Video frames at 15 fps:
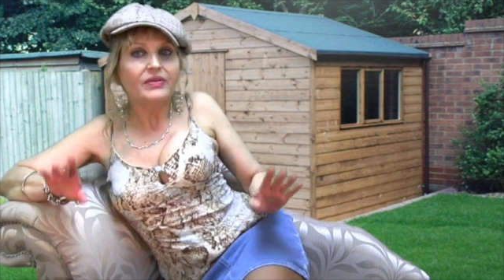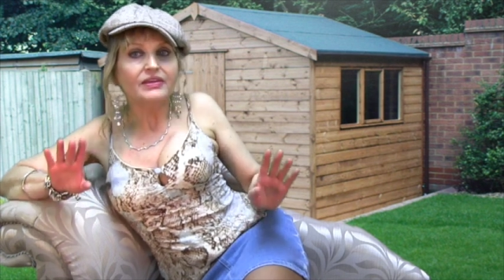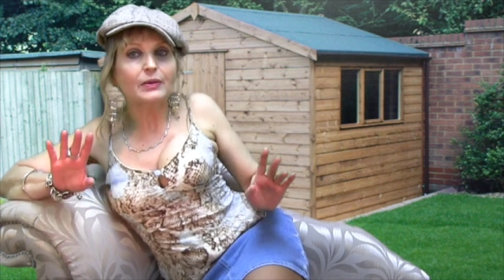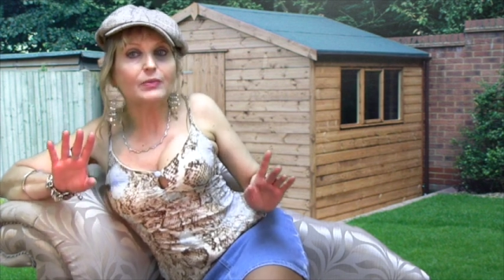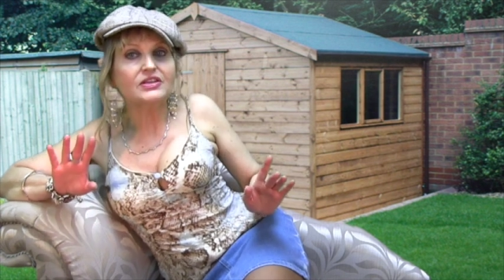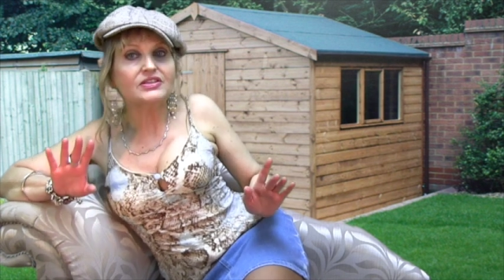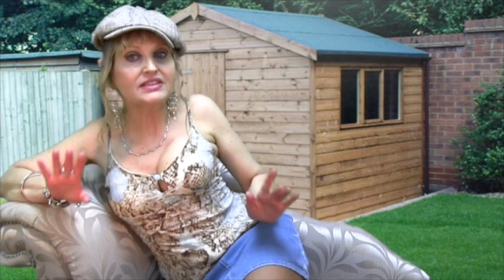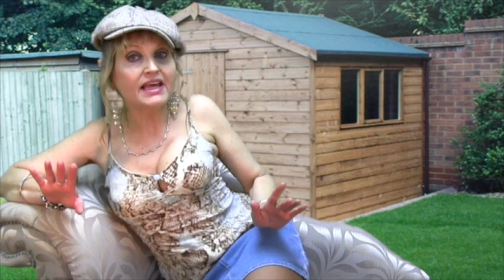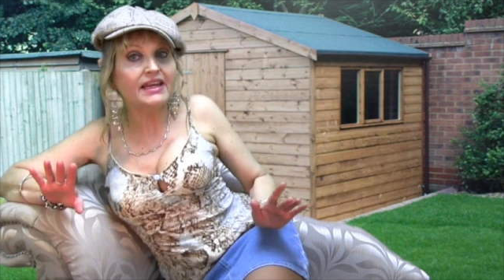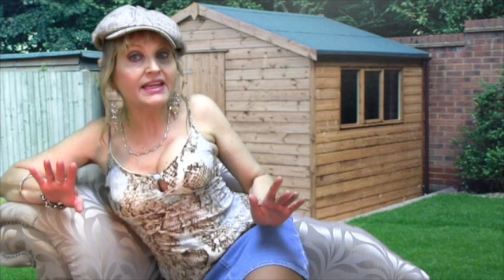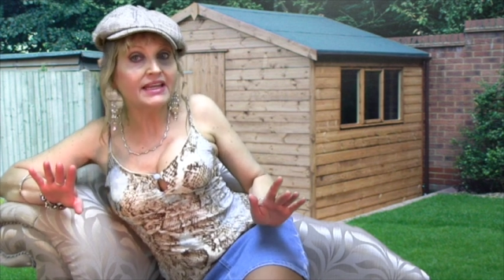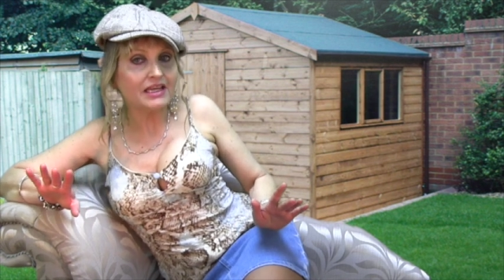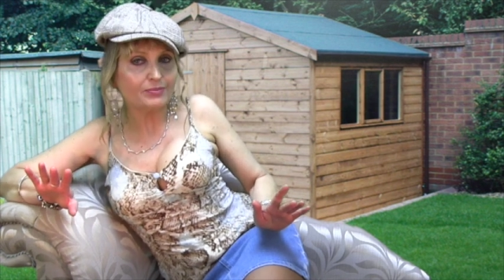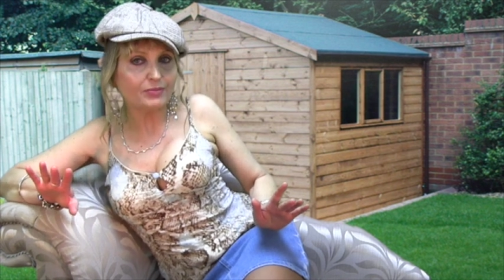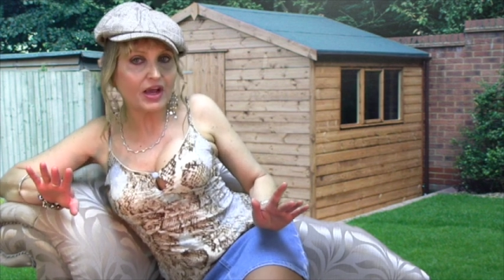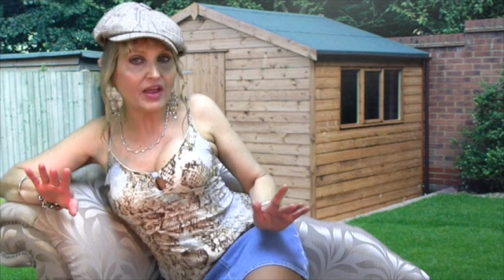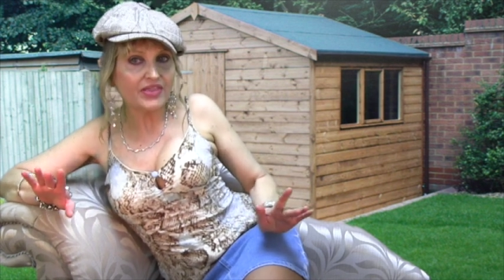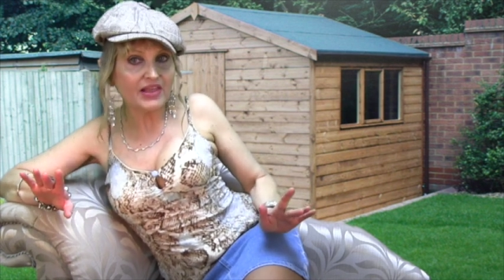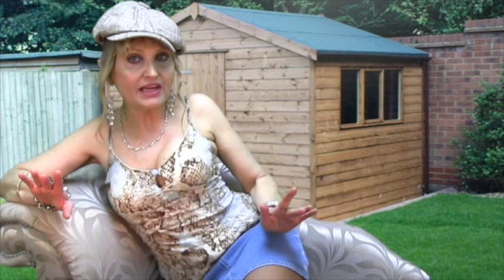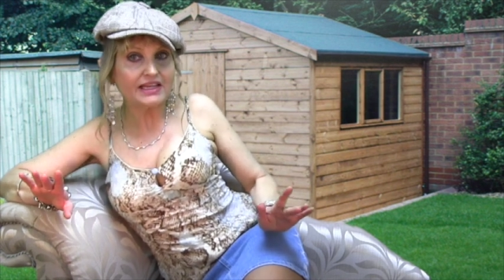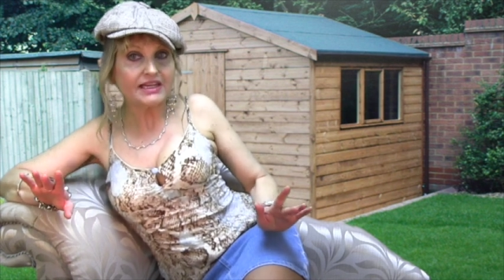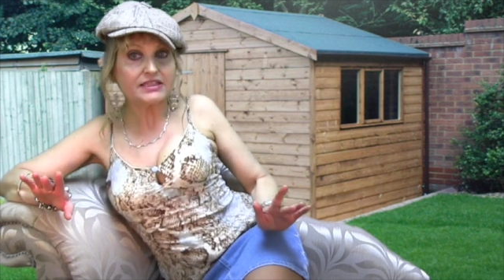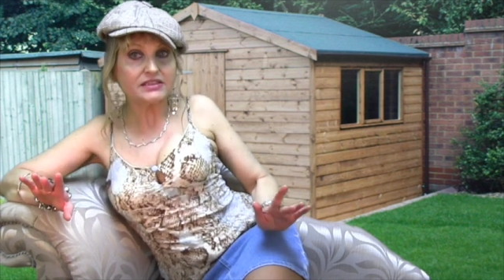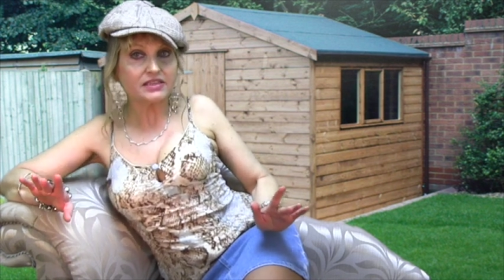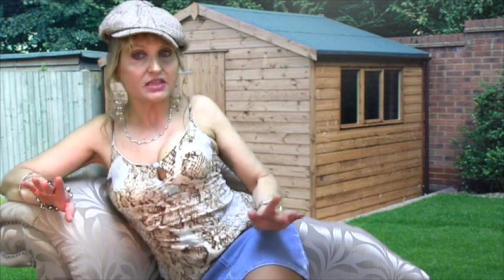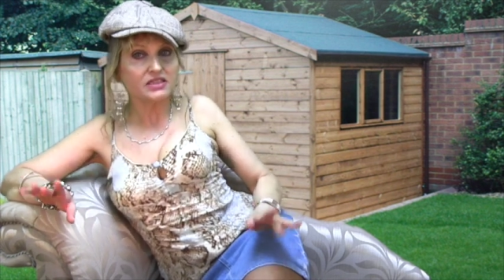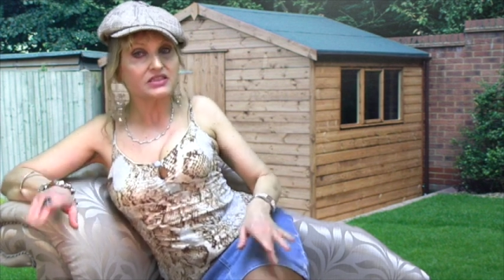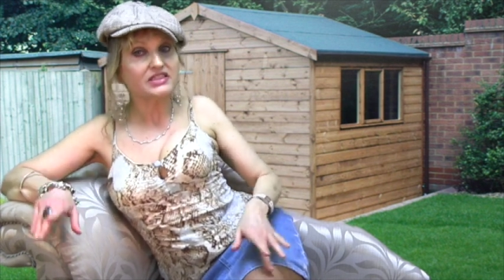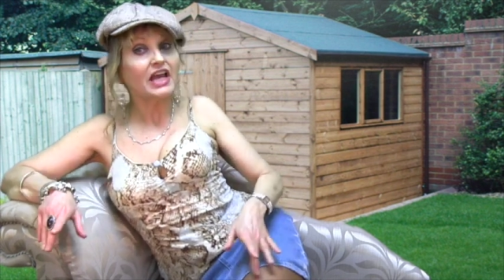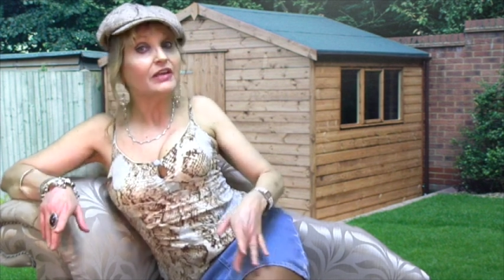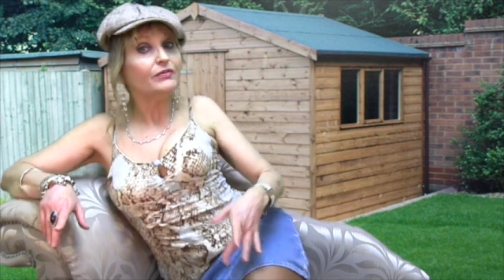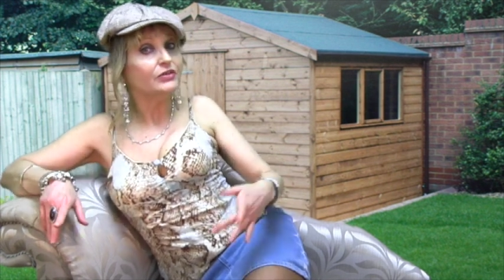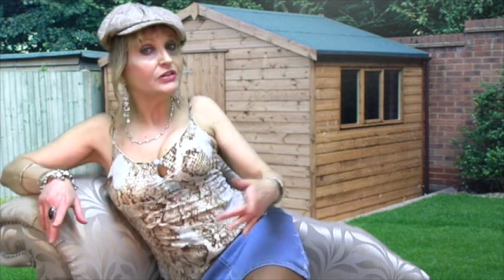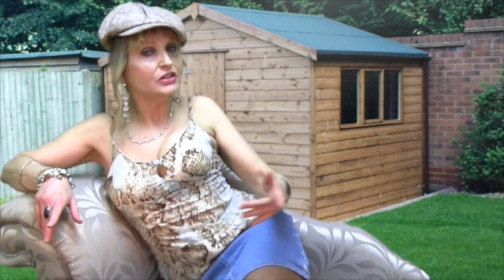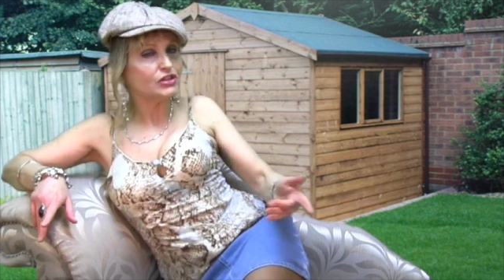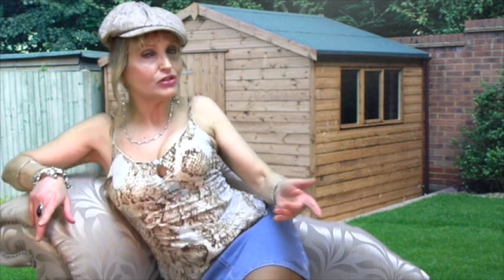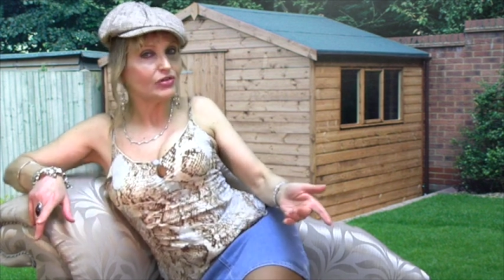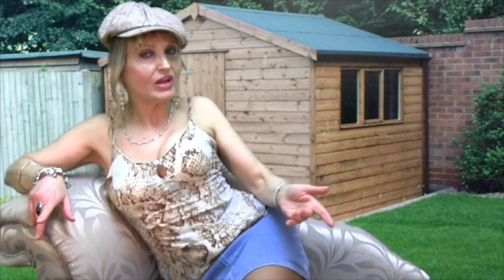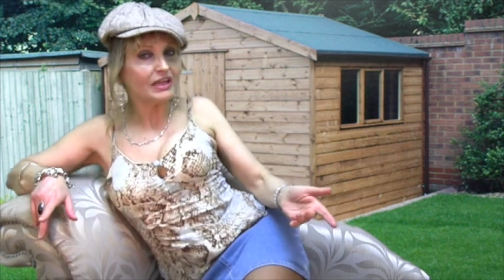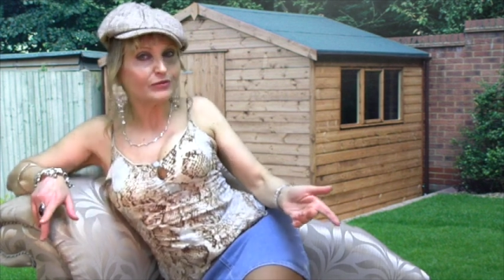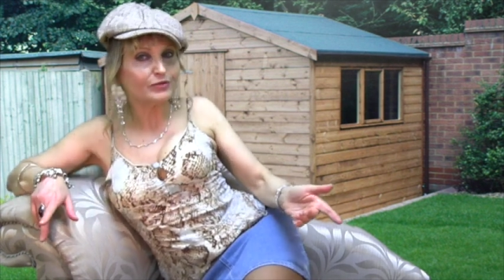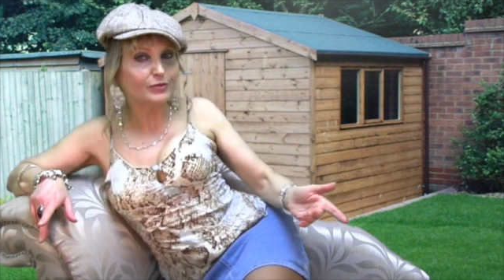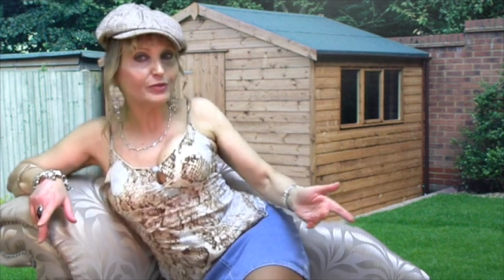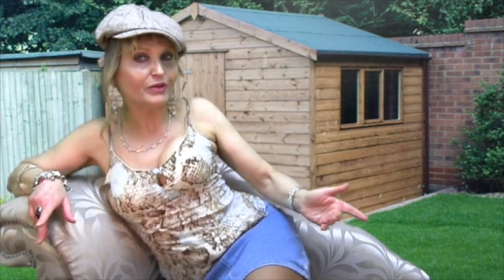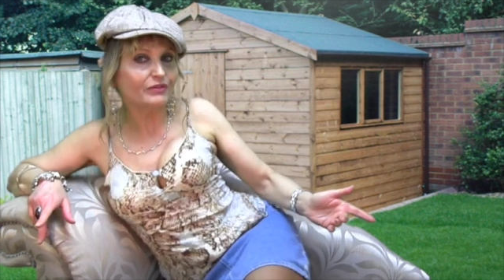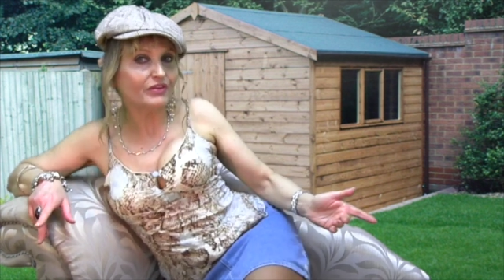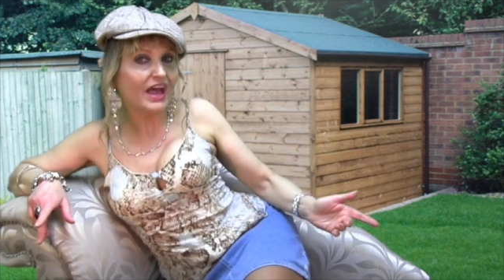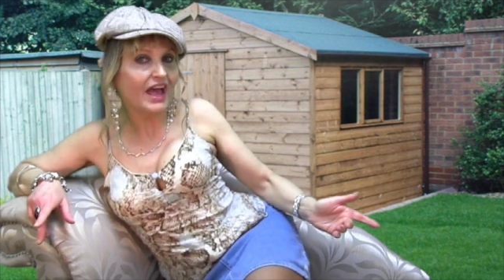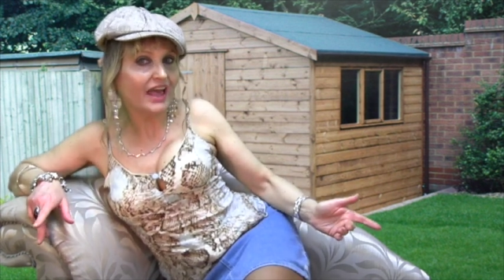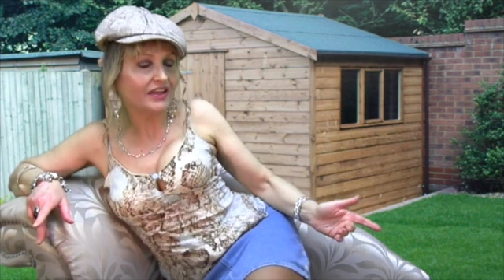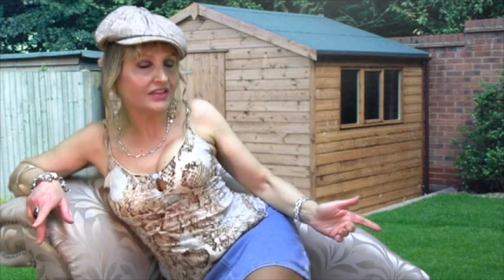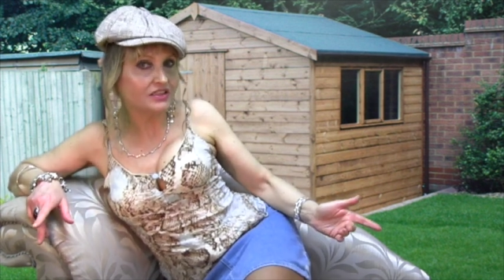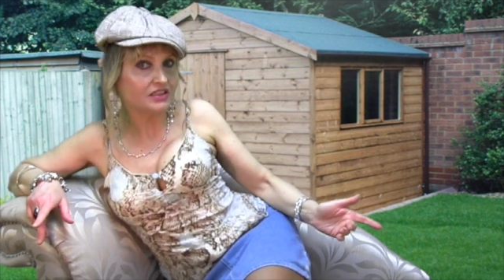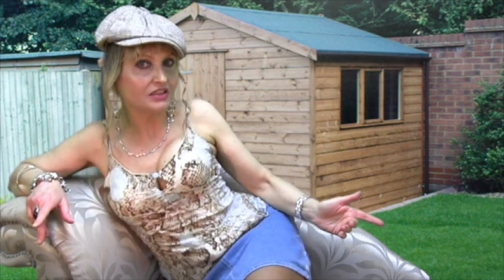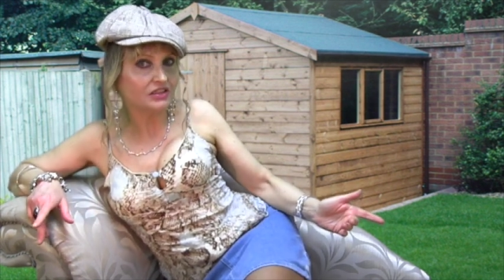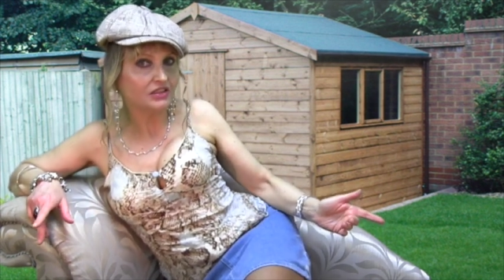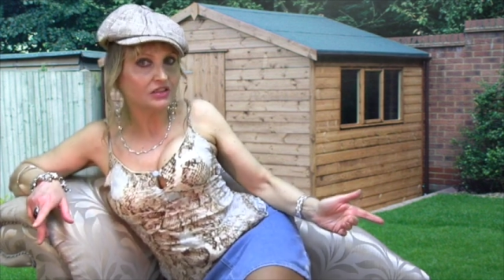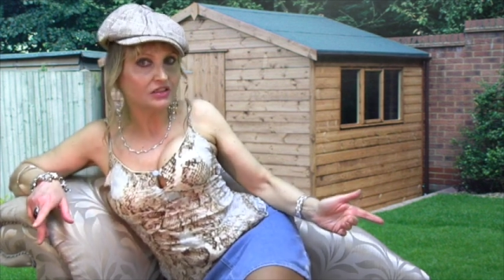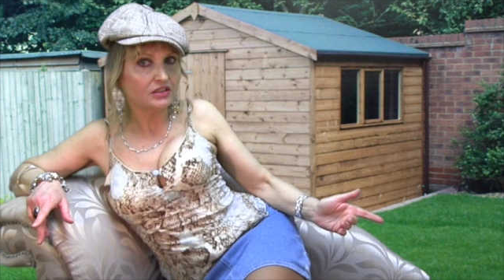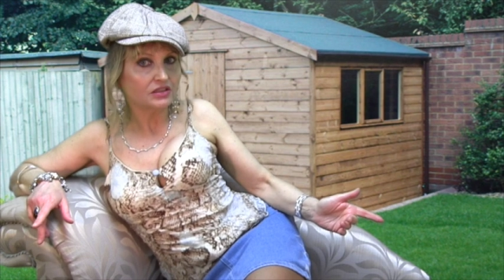They were selling it by the litre, siphoned straight from the vat.